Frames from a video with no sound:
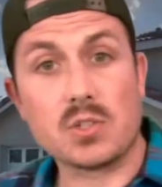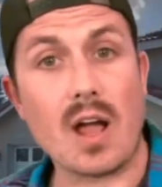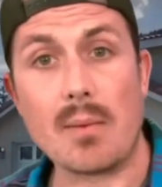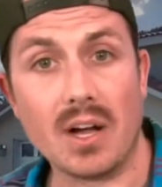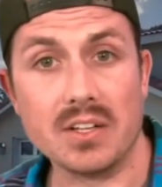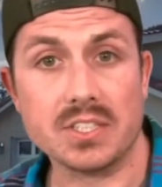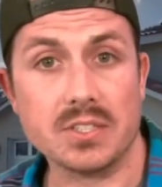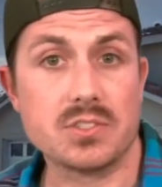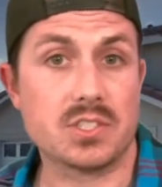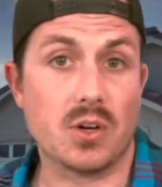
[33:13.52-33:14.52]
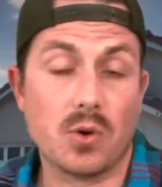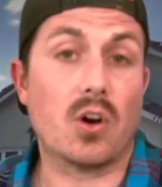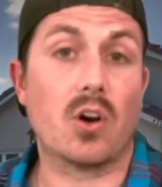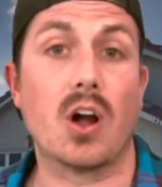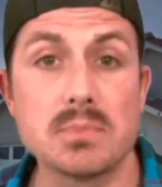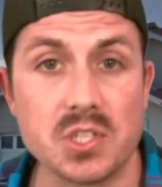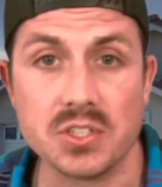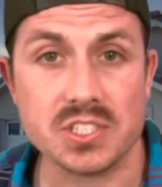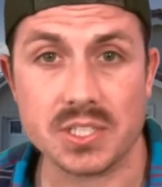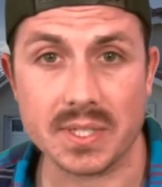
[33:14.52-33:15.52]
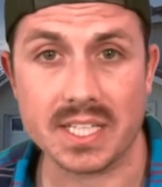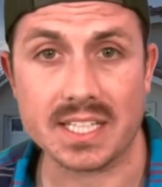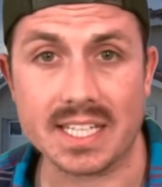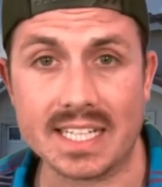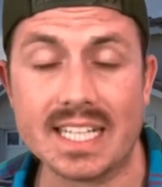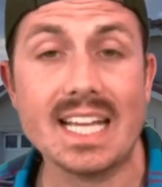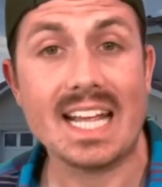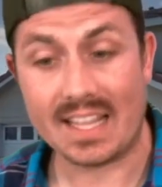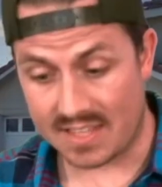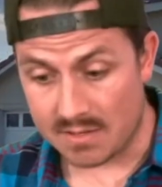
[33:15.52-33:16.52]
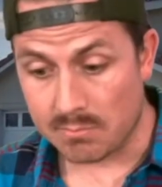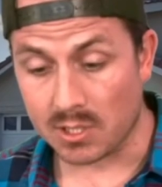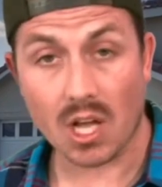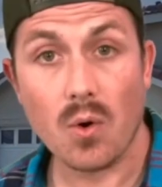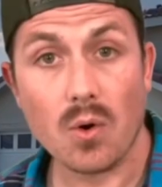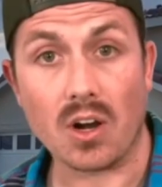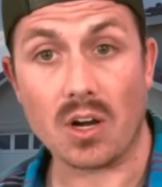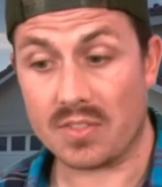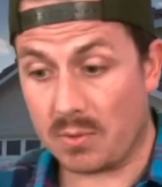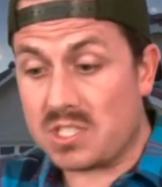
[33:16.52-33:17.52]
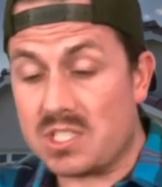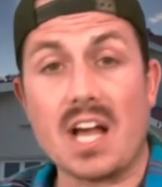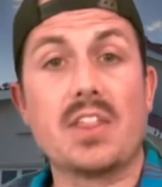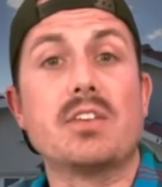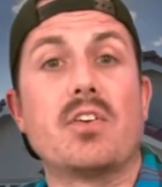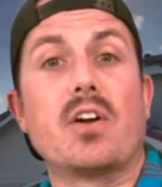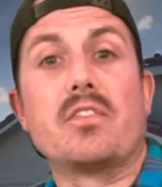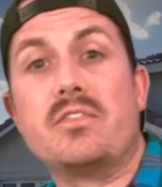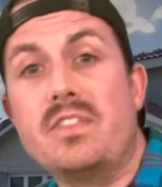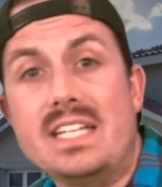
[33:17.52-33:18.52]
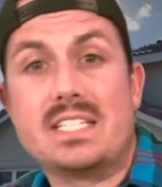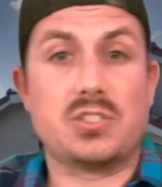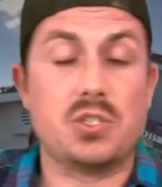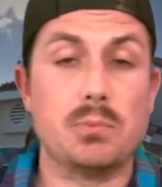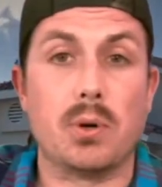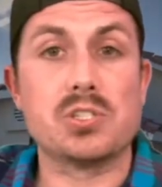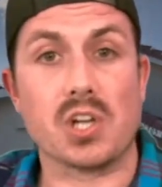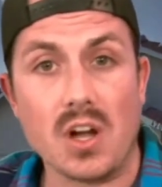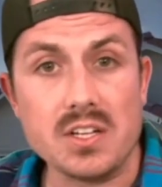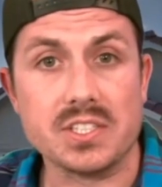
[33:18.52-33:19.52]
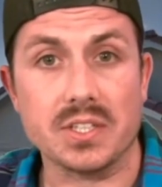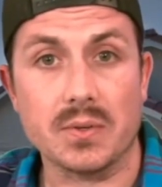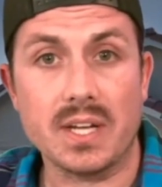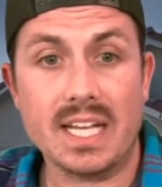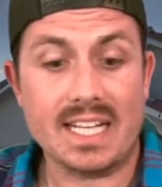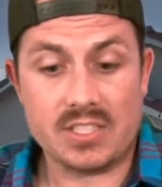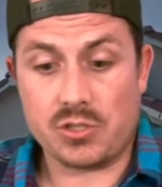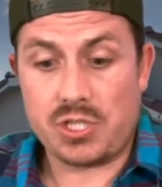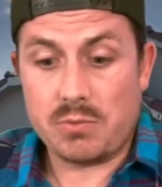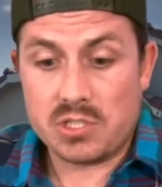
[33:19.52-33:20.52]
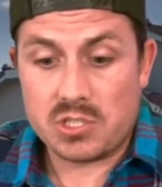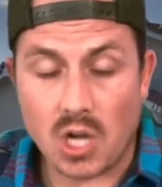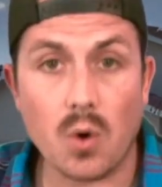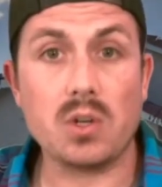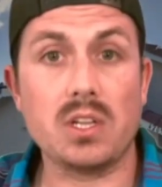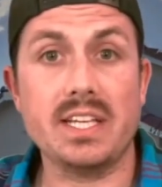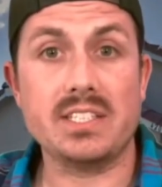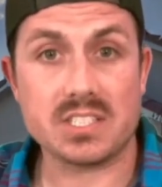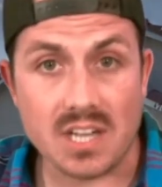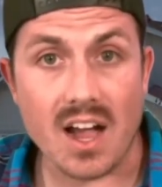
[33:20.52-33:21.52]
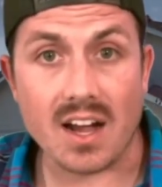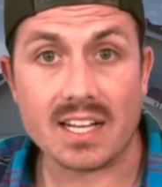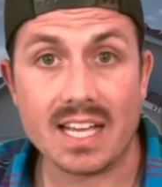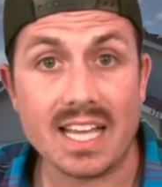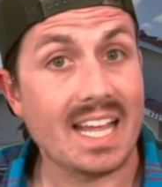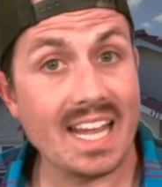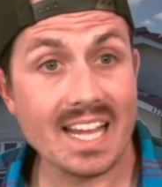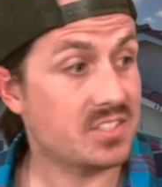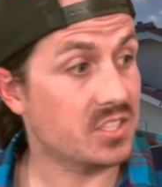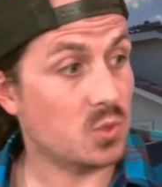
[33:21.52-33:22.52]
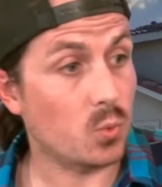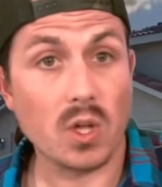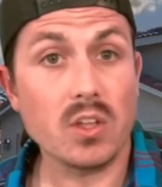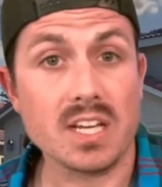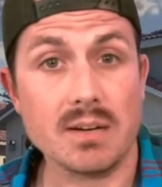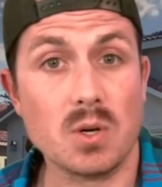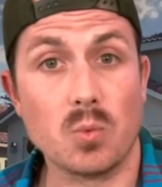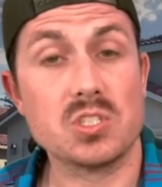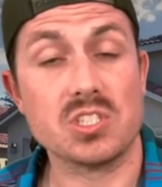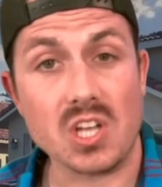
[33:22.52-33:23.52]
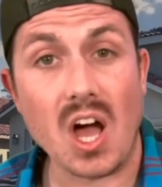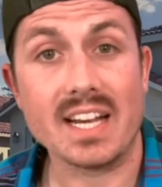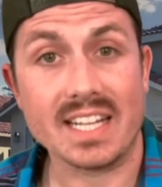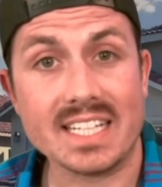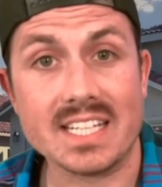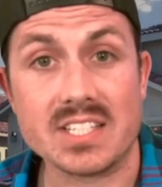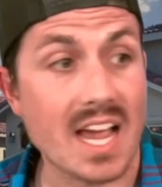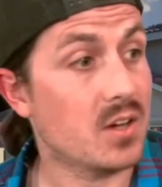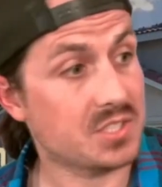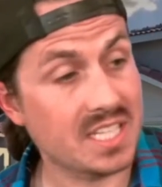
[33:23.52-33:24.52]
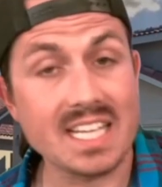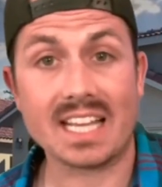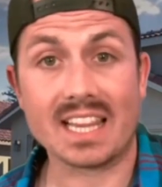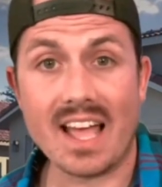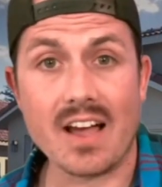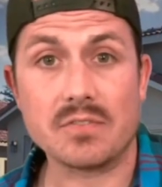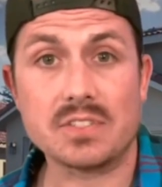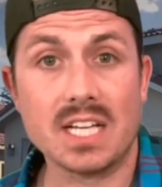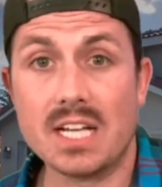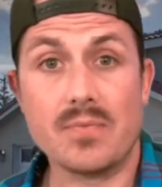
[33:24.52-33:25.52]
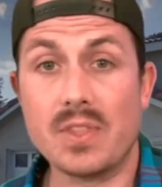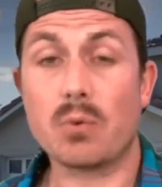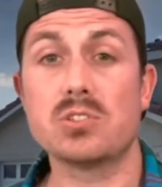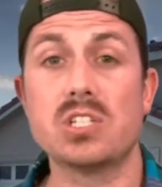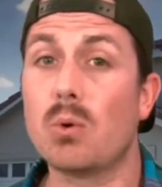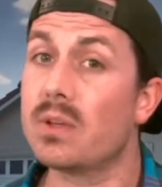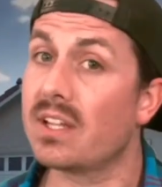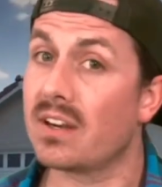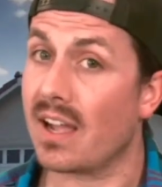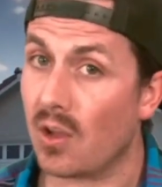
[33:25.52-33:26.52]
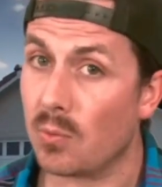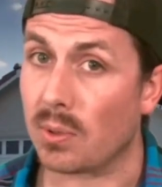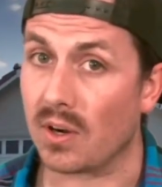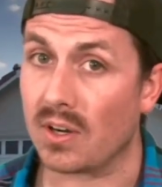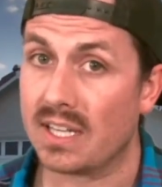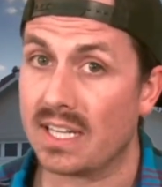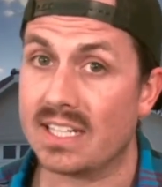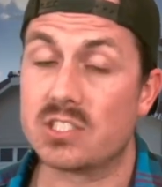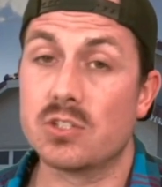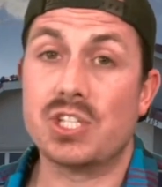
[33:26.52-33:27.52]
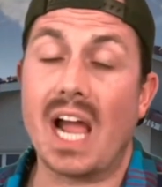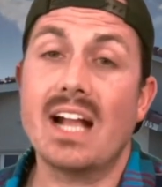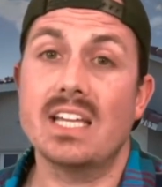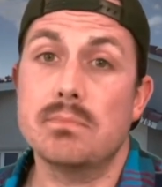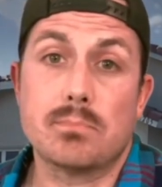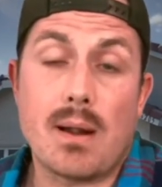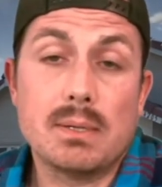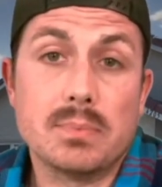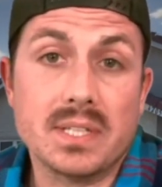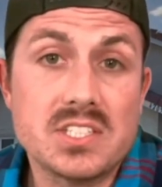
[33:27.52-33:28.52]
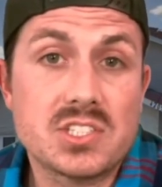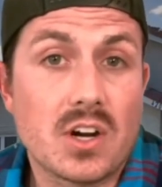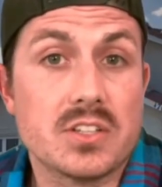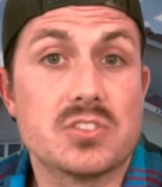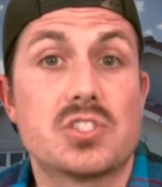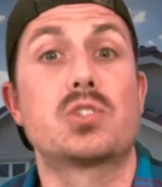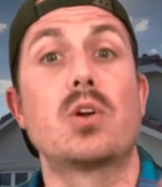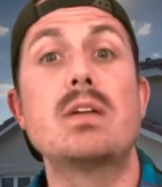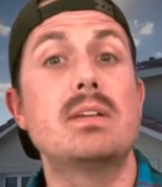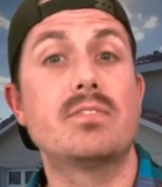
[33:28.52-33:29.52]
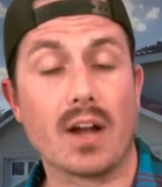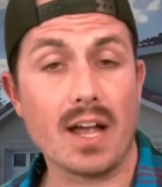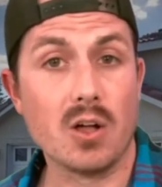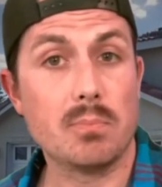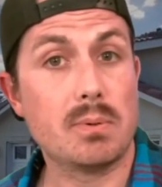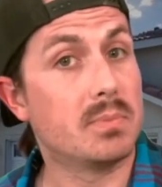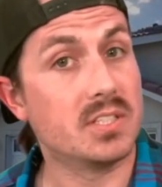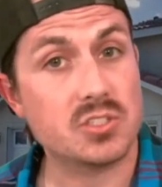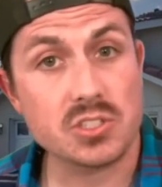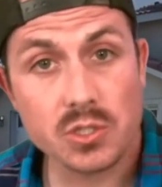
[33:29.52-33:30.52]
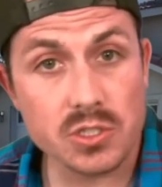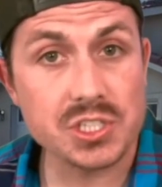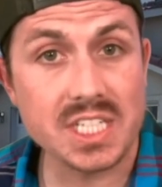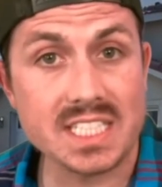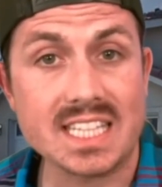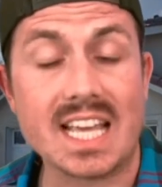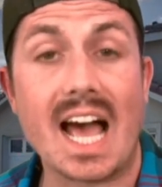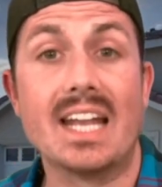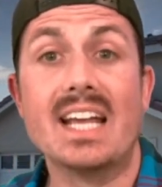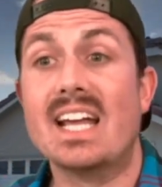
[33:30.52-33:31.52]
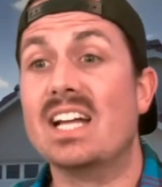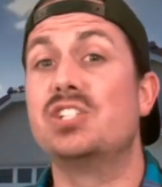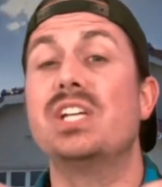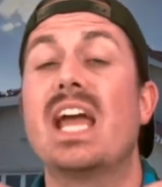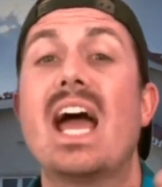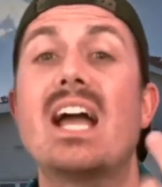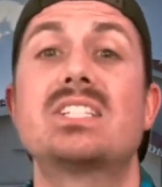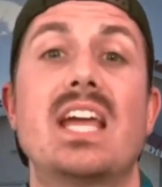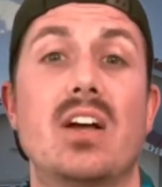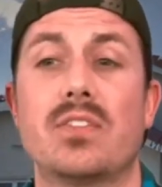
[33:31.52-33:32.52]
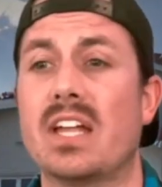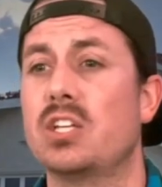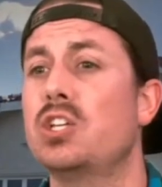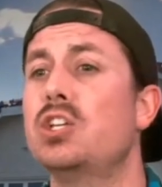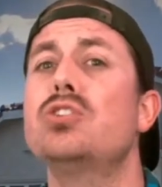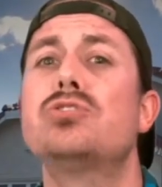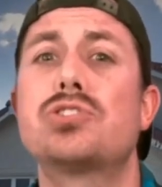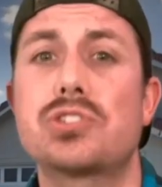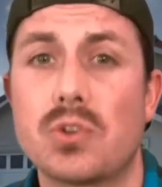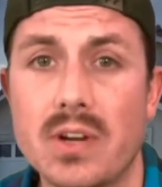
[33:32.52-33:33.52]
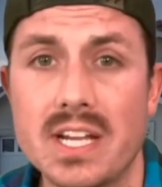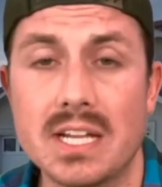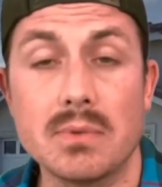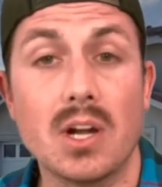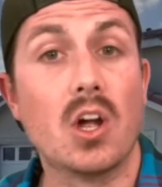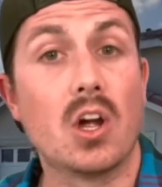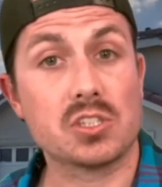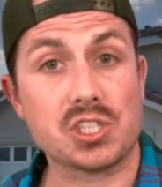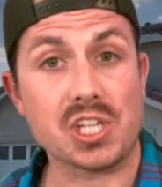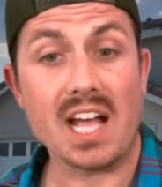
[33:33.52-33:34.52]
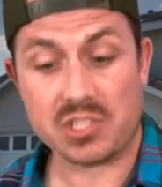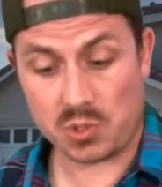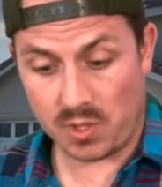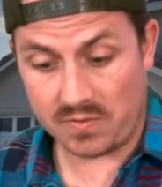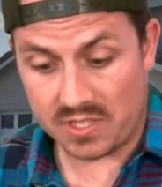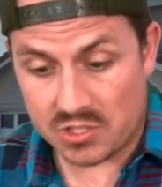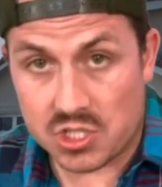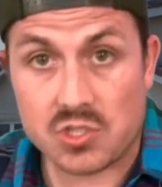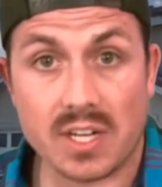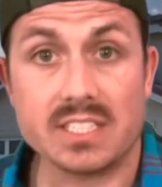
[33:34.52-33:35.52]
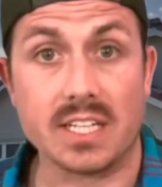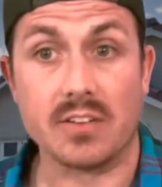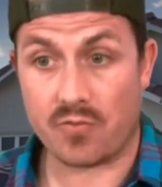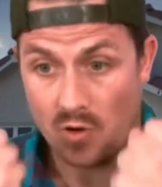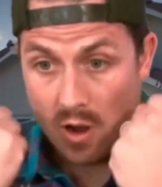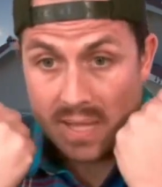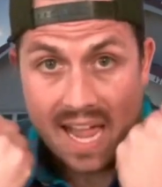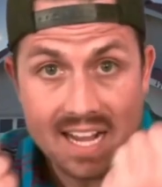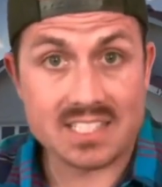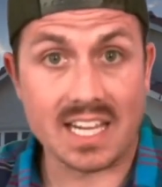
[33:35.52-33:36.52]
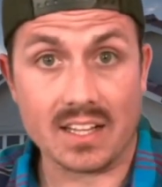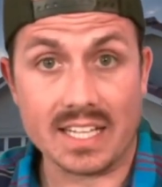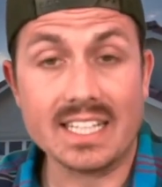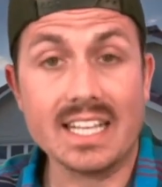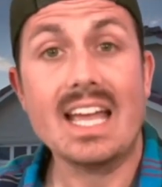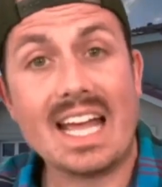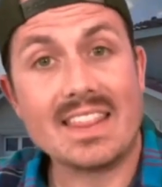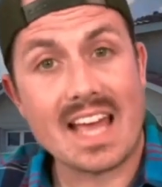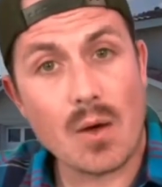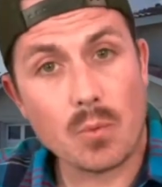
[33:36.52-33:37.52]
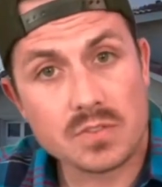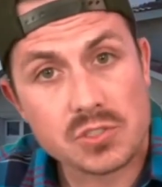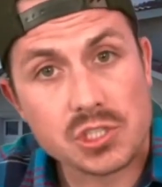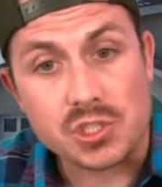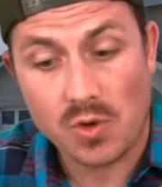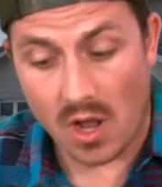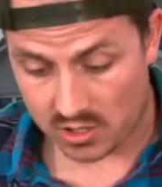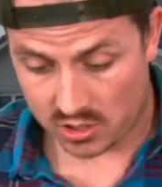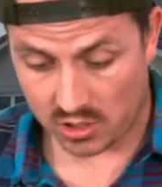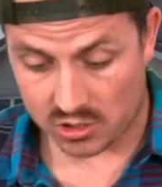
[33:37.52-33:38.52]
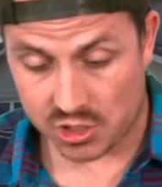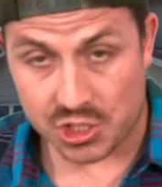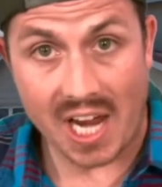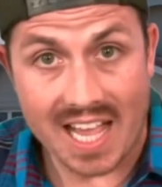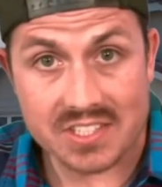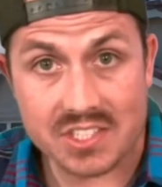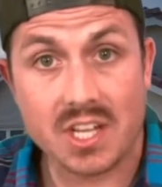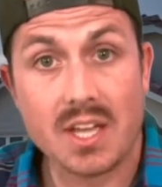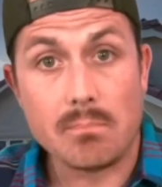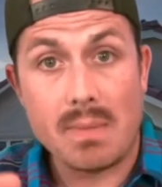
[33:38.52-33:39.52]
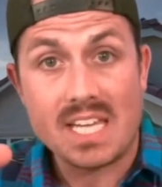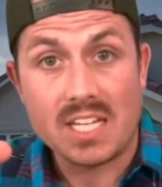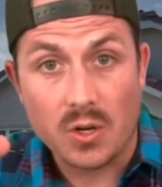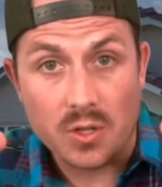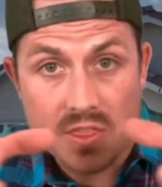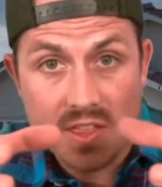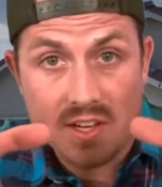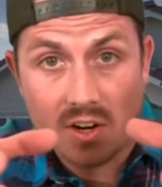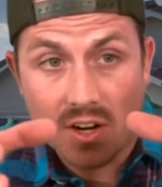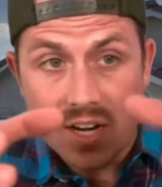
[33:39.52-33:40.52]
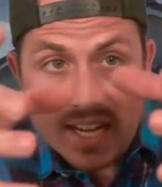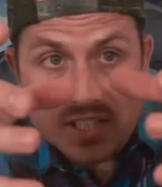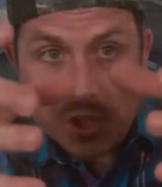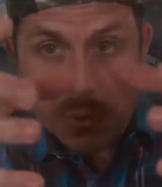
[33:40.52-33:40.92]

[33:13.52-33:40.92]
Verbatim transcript: to grab onto, so her arms couldn't do anything. And then below her, there was nothing for her feet to push onto. And so she was totally stuck. And since William was not in his house, he had left, there was no one there to help her. And so Jackie probably started screaming for help, but as soon as she did that and she exhaled that huge scream, her chest would have constricted from exhaling, and that would have shrunk her chest, making her thinner, and